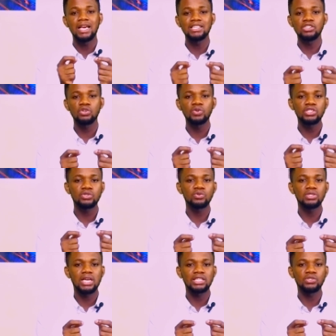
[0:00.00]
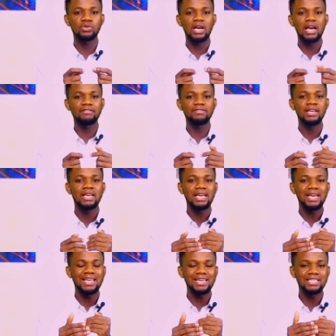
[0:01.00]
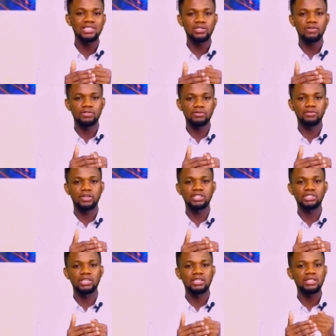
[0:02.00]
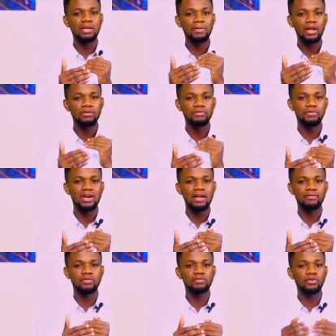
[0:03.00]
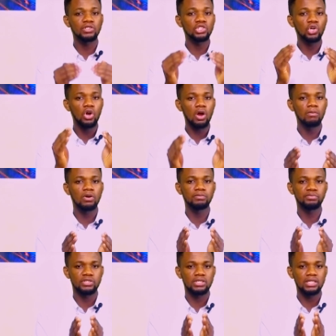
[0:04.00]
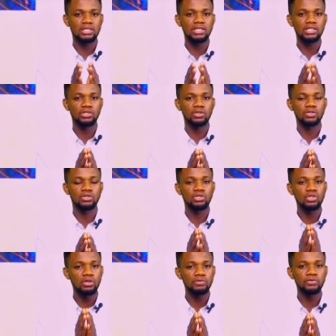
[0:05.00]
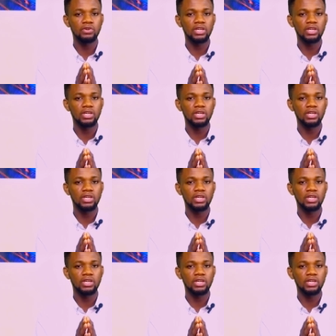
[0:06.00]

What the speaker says: it's always good that you have a list of differentials, about 5 for the common presentations. Don't